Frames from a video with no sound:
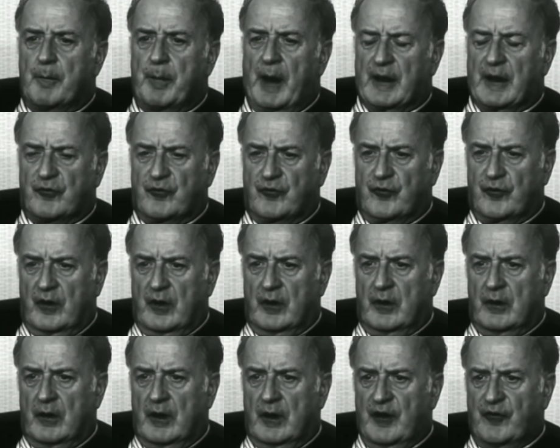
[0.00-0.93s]
But
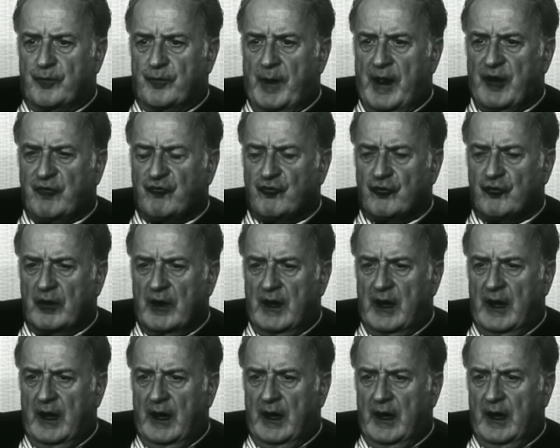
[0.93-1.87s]

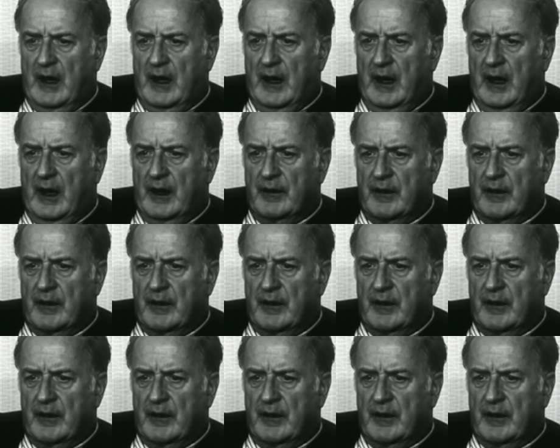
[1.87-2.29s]
especially